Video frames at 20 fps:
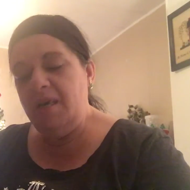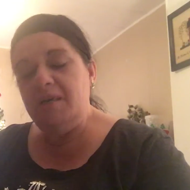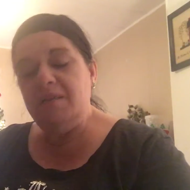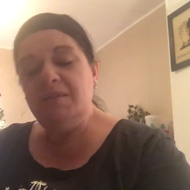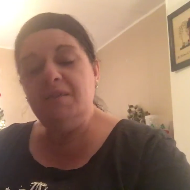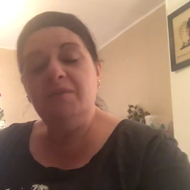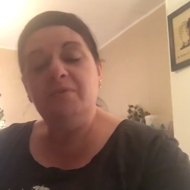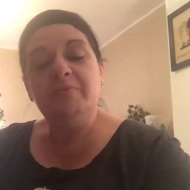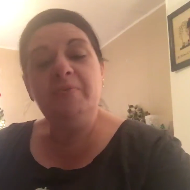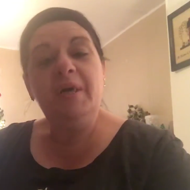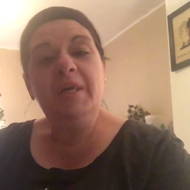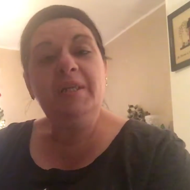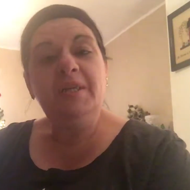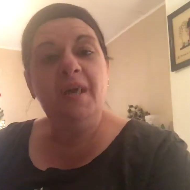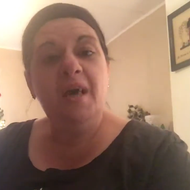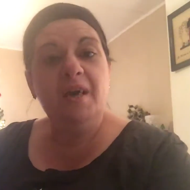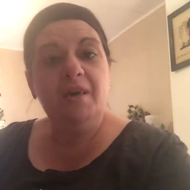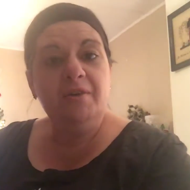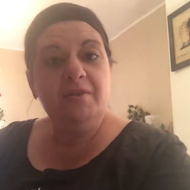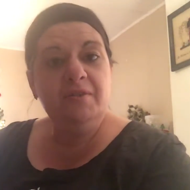the red
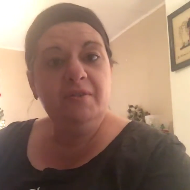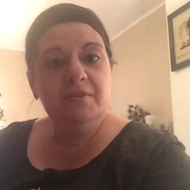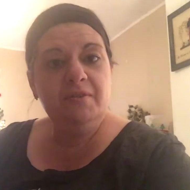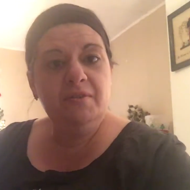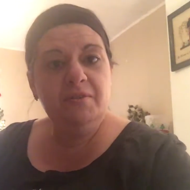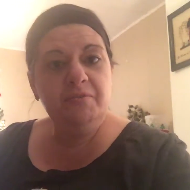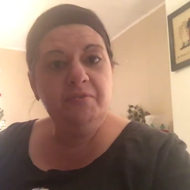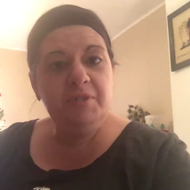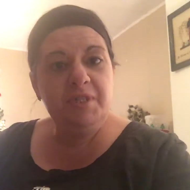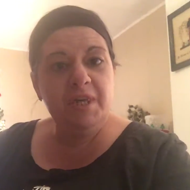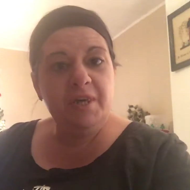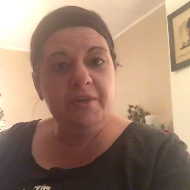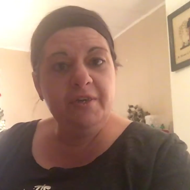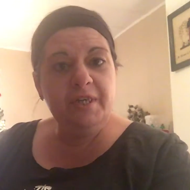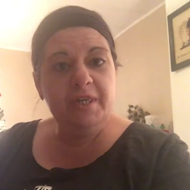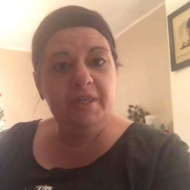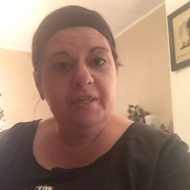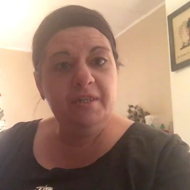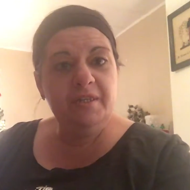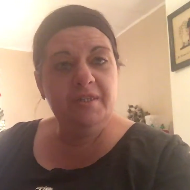card through
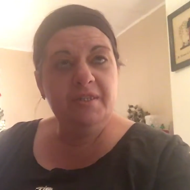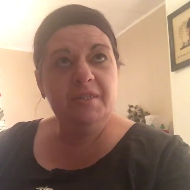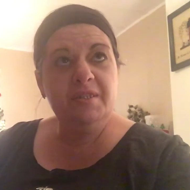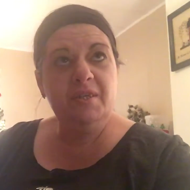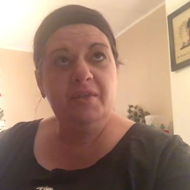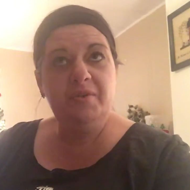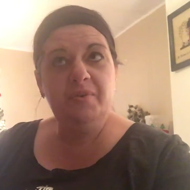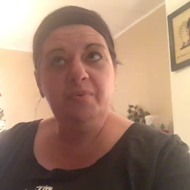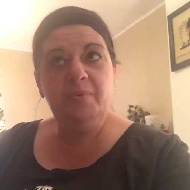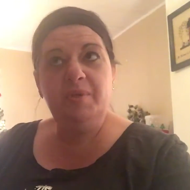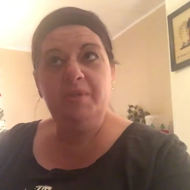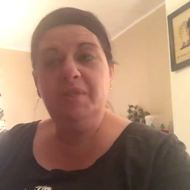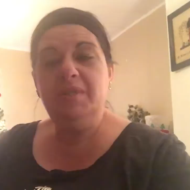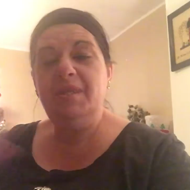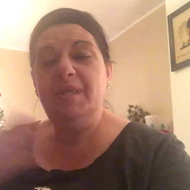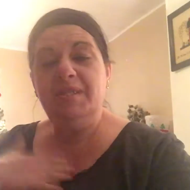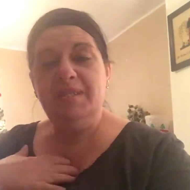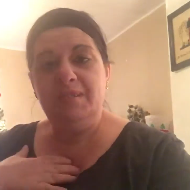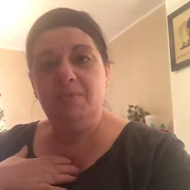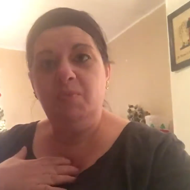Target is another one.
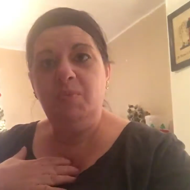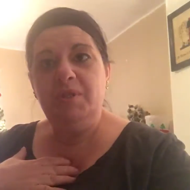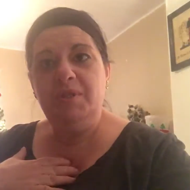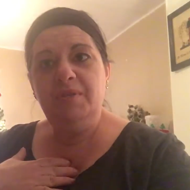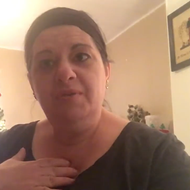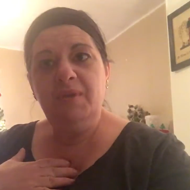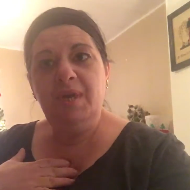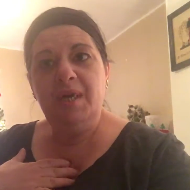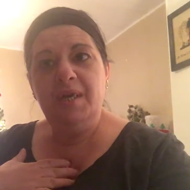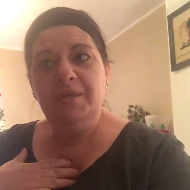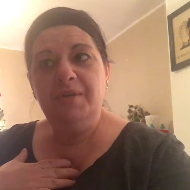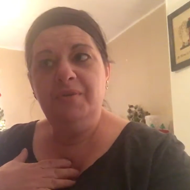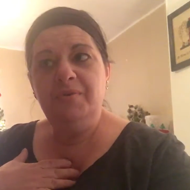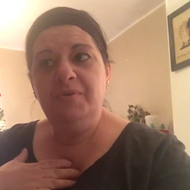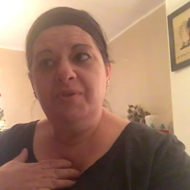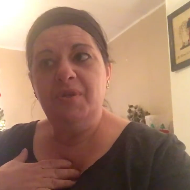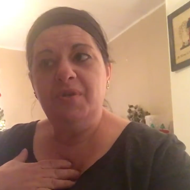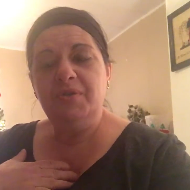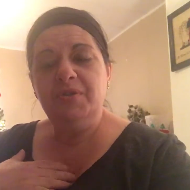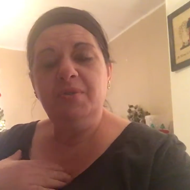That's one I
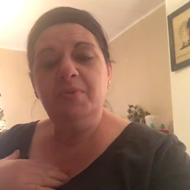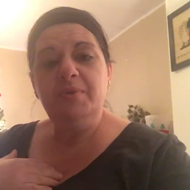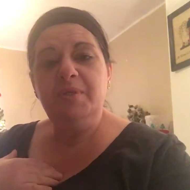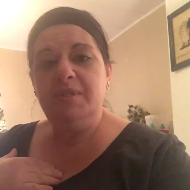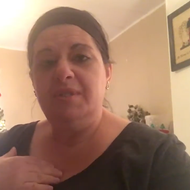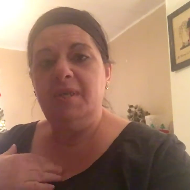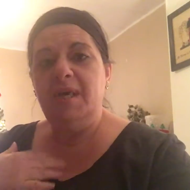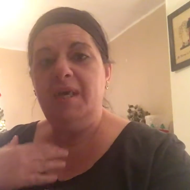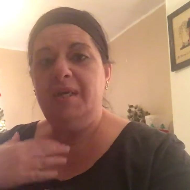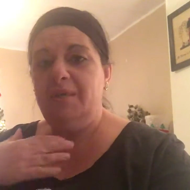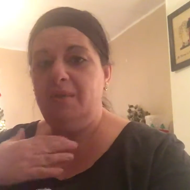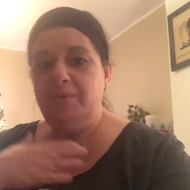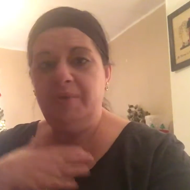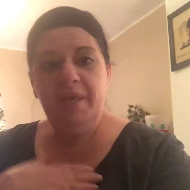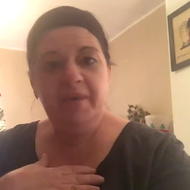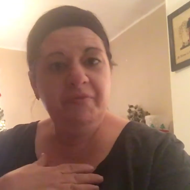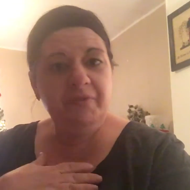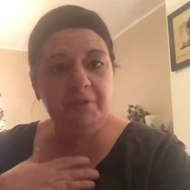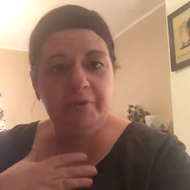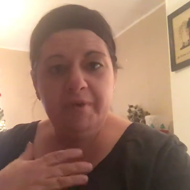use also. It, I don't
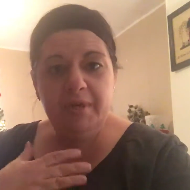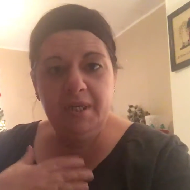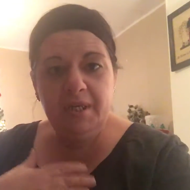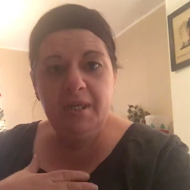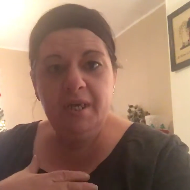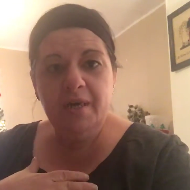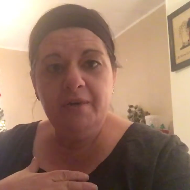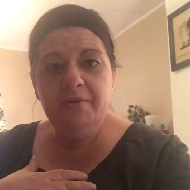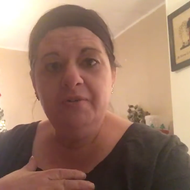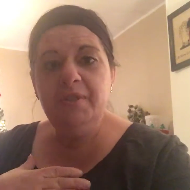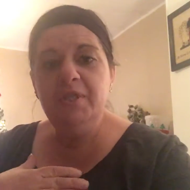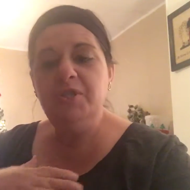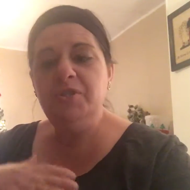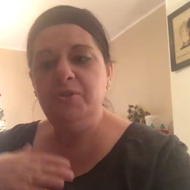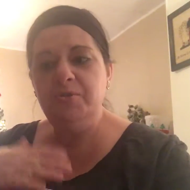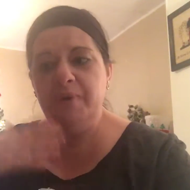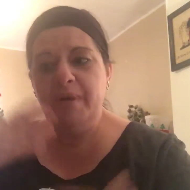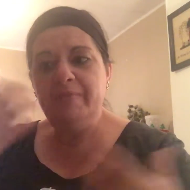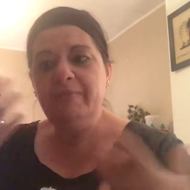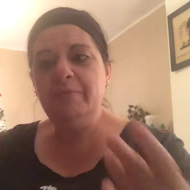have the credit card. They
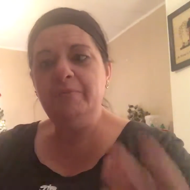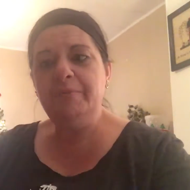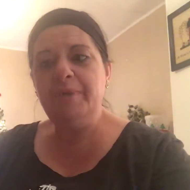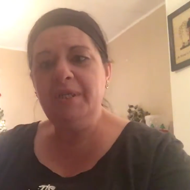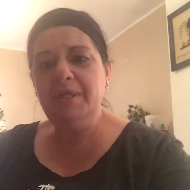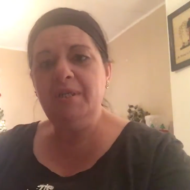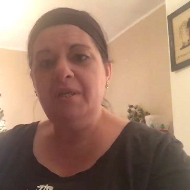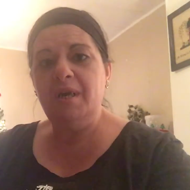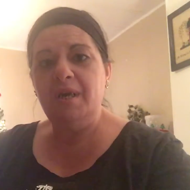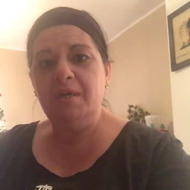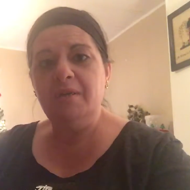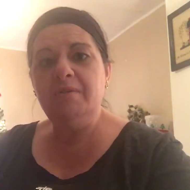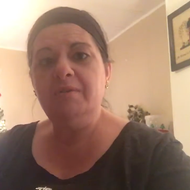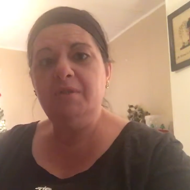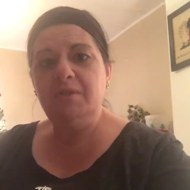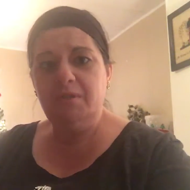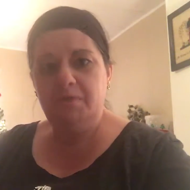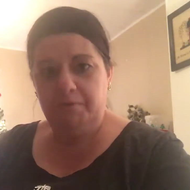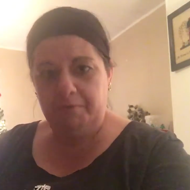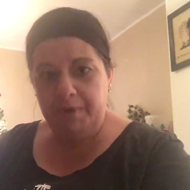do have a red card
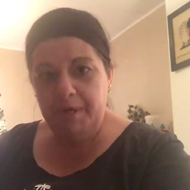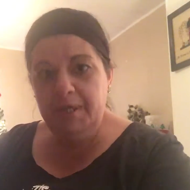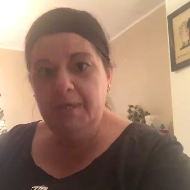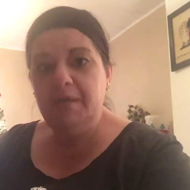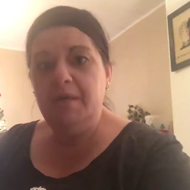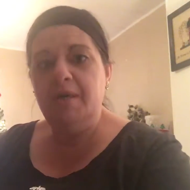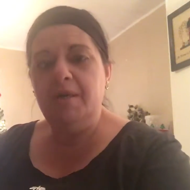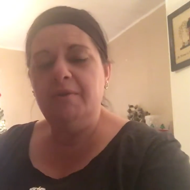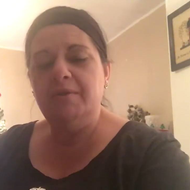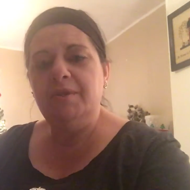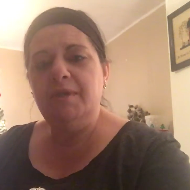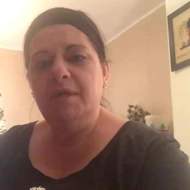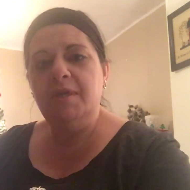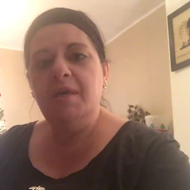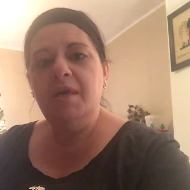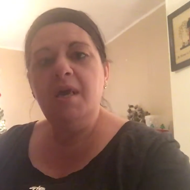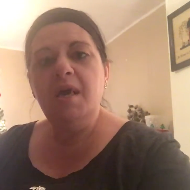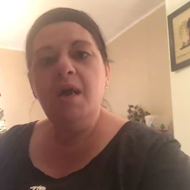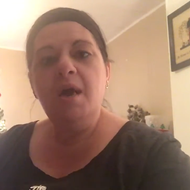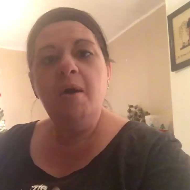credit card,
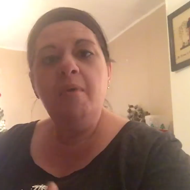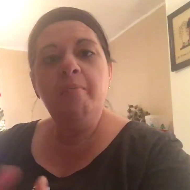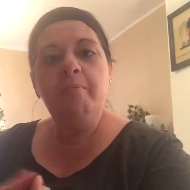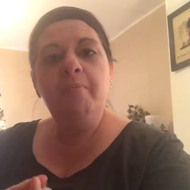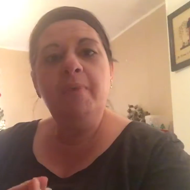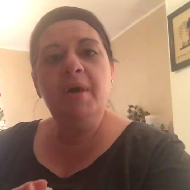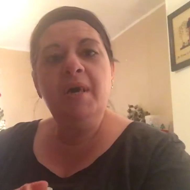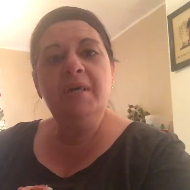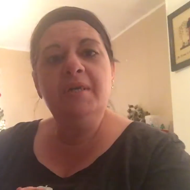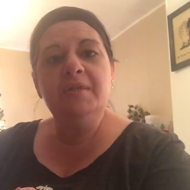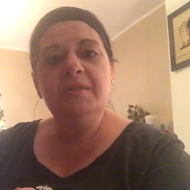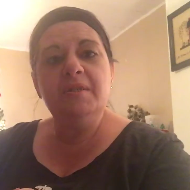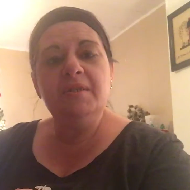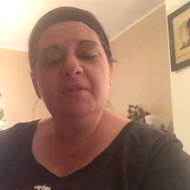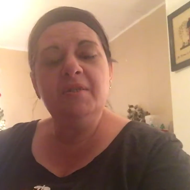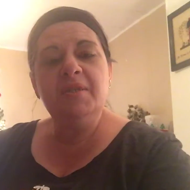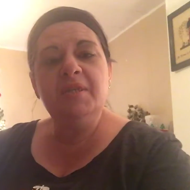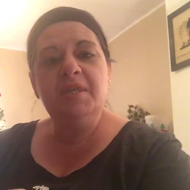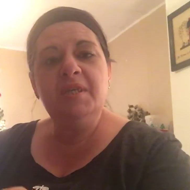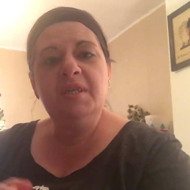but
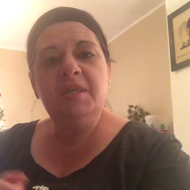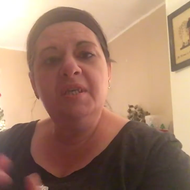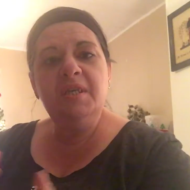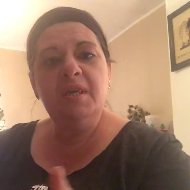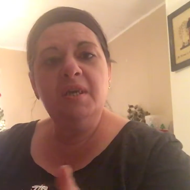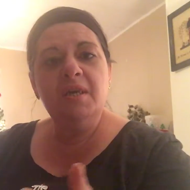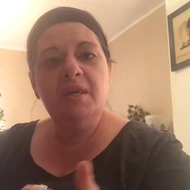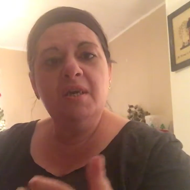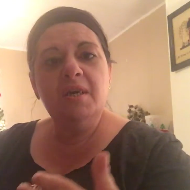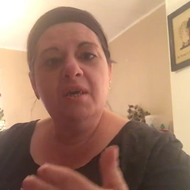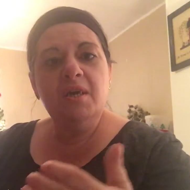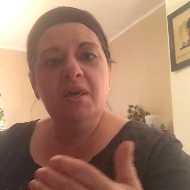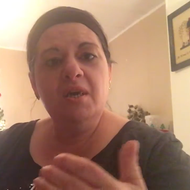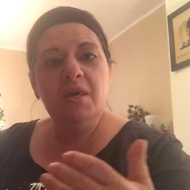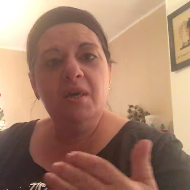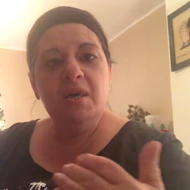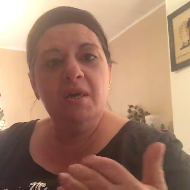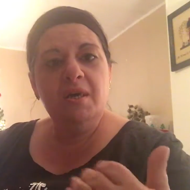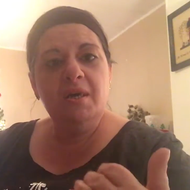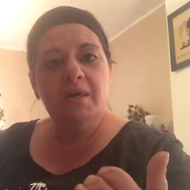the
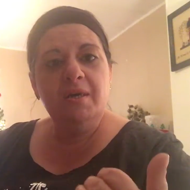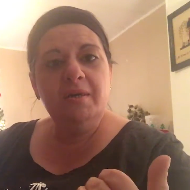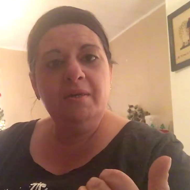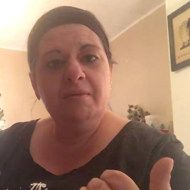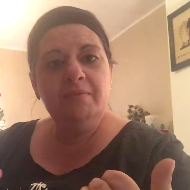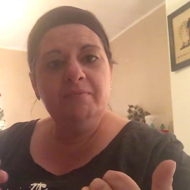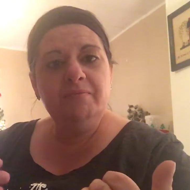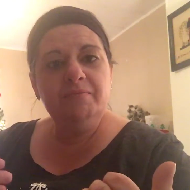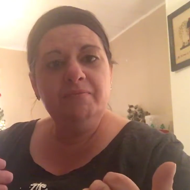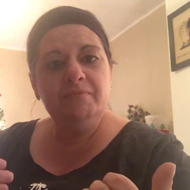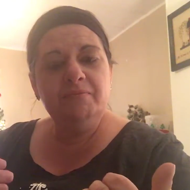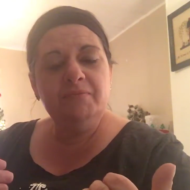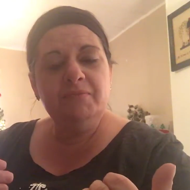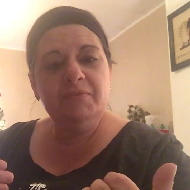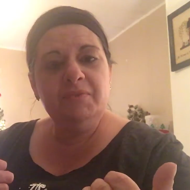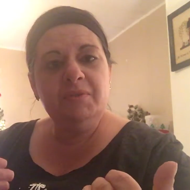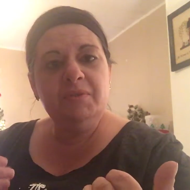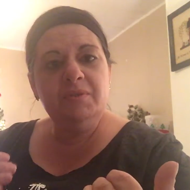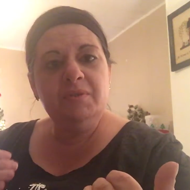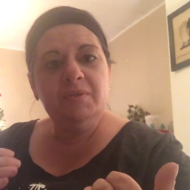um,
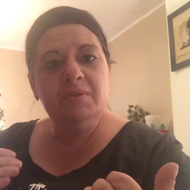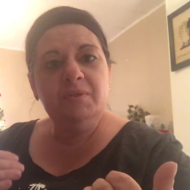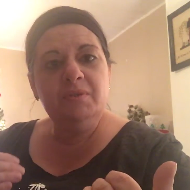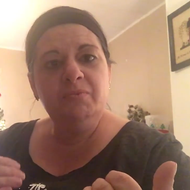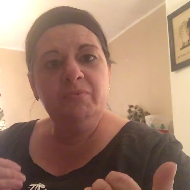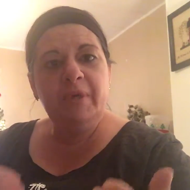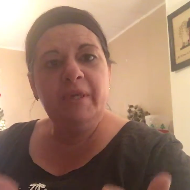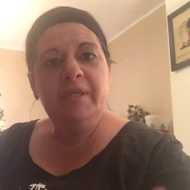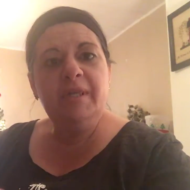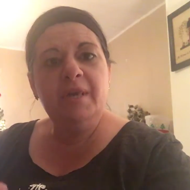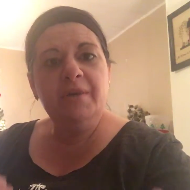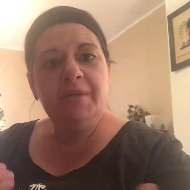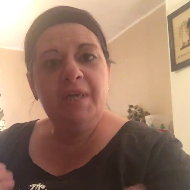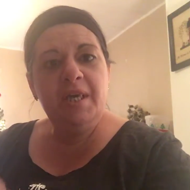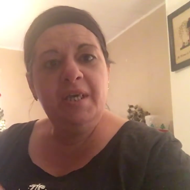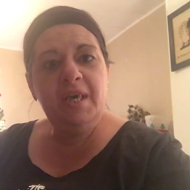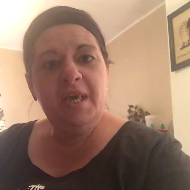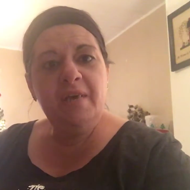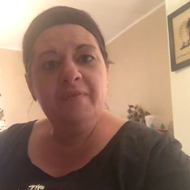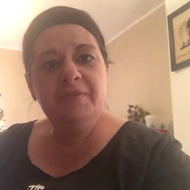red card
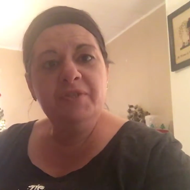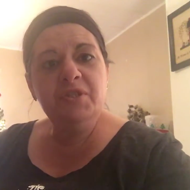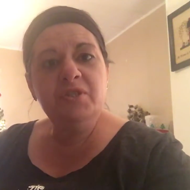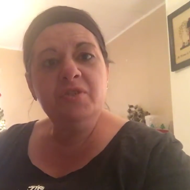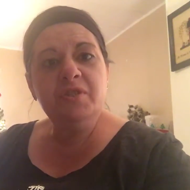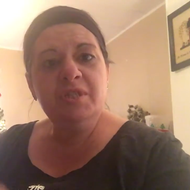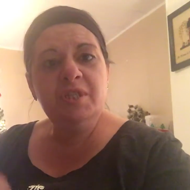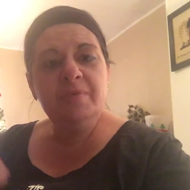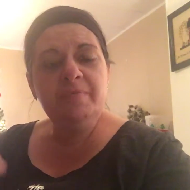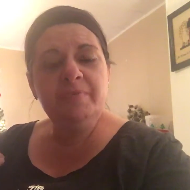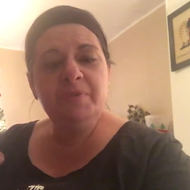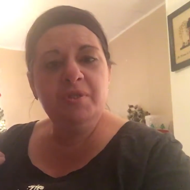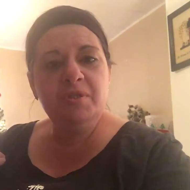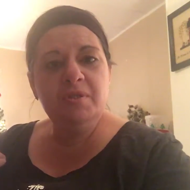I have is hooked up.